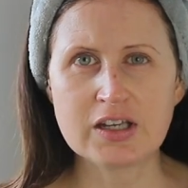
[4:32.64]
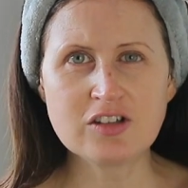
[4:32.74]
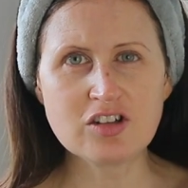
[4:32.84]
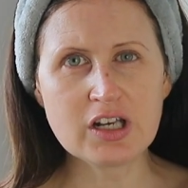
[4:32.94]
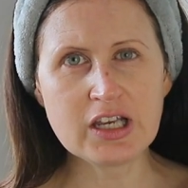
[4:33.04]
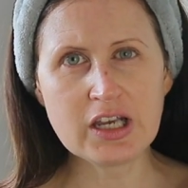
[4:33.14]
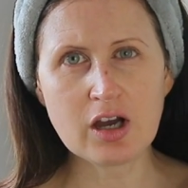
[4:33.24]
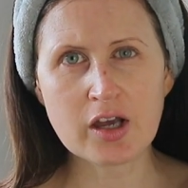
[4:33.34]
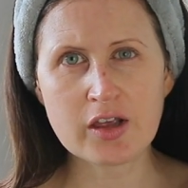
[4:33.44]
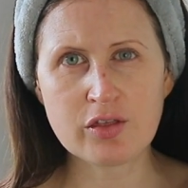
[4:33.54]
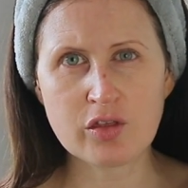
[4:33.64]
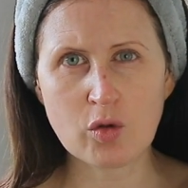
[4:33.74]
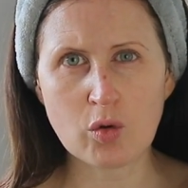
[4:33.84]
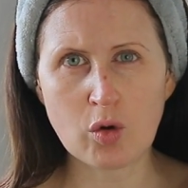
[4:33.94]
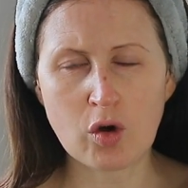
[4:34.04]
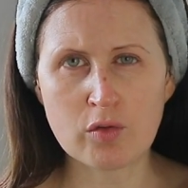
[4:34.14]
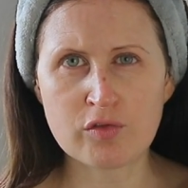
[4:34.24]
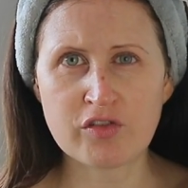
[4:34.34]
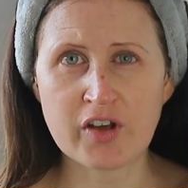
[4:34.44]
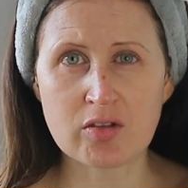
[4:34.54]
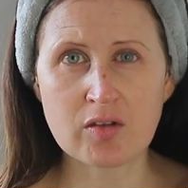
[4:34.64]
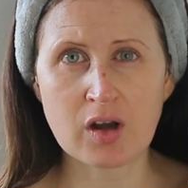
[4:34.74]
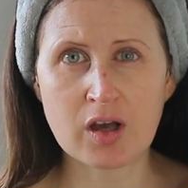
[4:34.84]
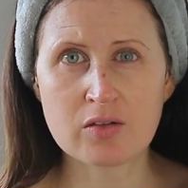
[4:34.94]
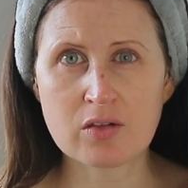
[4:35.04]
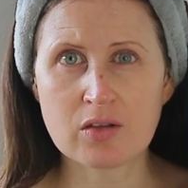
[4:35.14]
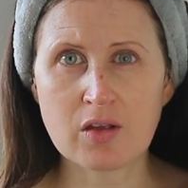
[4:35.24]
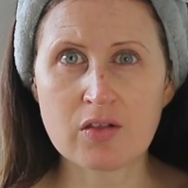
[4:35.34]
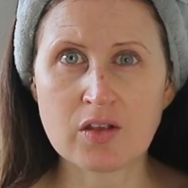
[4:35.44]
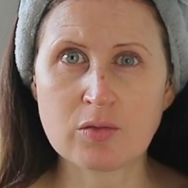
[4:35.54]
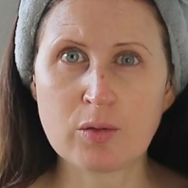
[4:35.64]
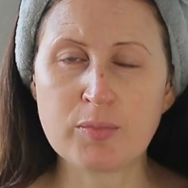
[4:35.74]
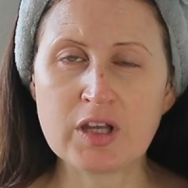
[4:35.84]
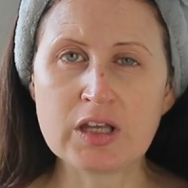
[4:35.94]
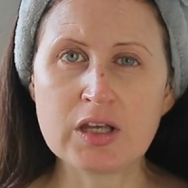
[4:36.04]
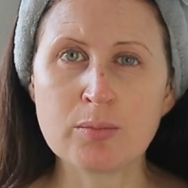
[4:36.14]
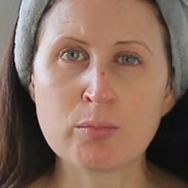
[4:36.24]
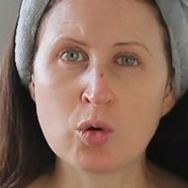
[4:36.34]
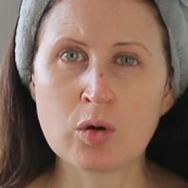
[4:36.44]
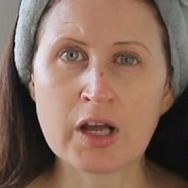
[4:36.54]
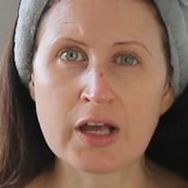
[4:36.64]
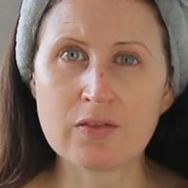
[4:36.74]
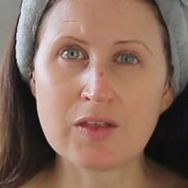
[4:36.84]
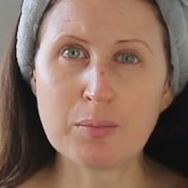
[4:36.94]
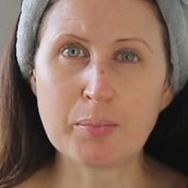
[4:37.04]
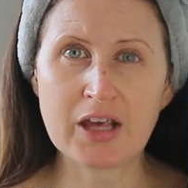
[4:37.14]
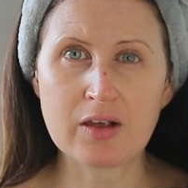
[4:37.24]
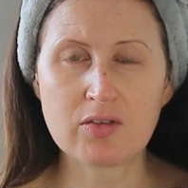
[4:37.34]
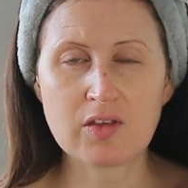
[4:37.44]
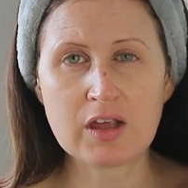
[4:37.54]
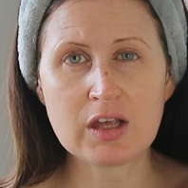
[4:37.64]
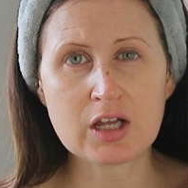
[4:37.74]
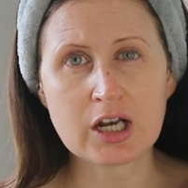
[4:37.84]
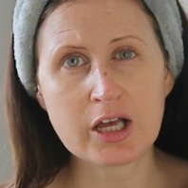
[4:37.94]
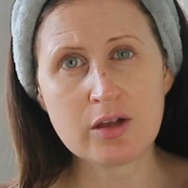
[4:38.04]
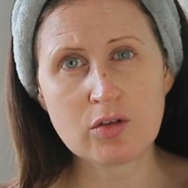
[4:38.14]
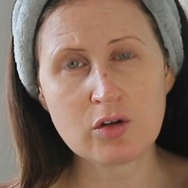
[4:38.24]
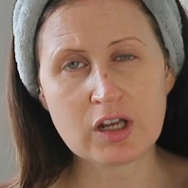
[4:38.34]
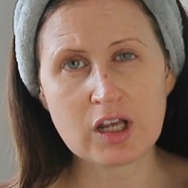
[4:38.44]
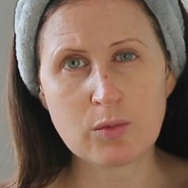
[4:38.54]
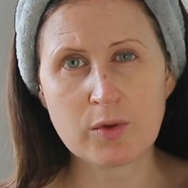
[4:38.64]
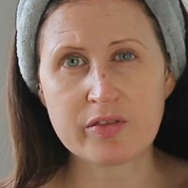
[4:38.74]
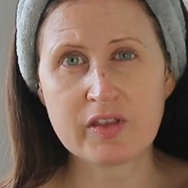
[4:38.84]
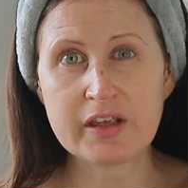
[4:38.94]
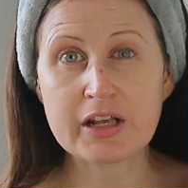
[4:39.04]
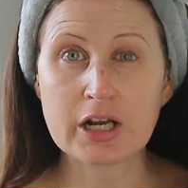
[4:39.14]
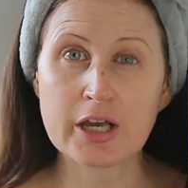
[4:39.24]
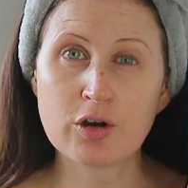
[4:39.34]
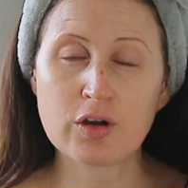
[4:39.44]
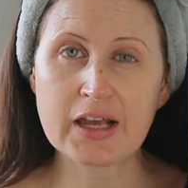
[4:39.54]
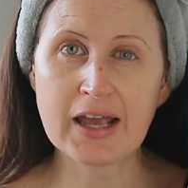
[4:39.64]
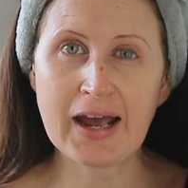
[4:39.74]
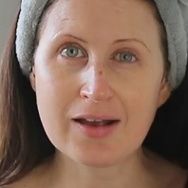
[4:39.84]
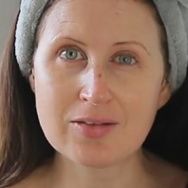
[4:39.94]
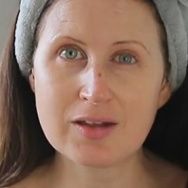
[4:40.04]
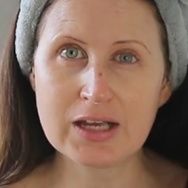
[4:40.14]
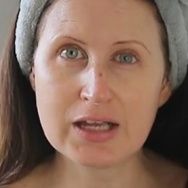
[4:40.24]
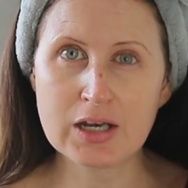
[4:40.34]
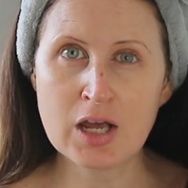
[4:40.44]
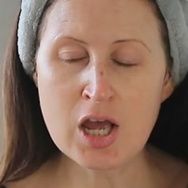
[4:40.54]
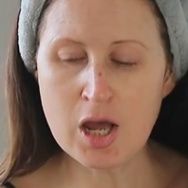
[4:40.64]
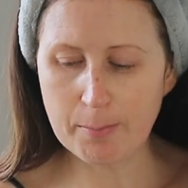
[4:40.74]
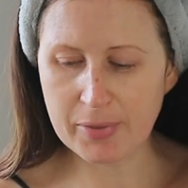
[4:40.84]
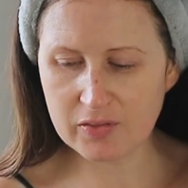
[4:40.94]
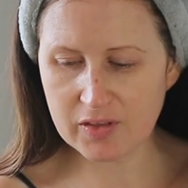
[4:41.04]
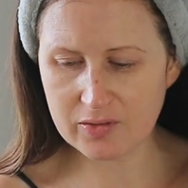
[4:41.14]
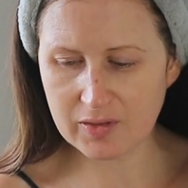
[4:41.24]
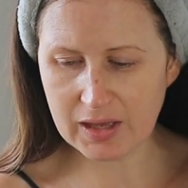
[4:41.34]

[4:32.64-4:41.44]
Initially, I thought on first glance that this would be more like the Pixie Glow Tonic with the glycolic acid in, but this